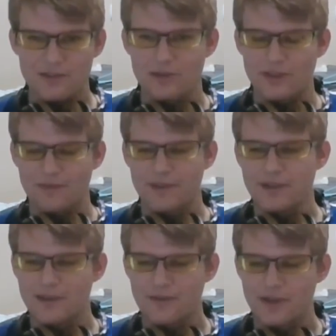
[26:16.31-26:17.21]
so definitely
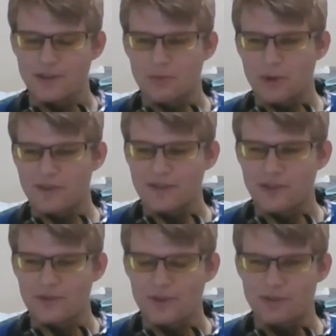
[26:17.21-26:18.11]
a different experience
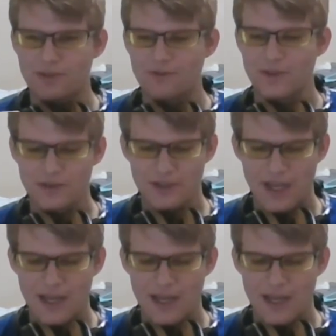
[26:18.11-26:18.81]
as far as the feel,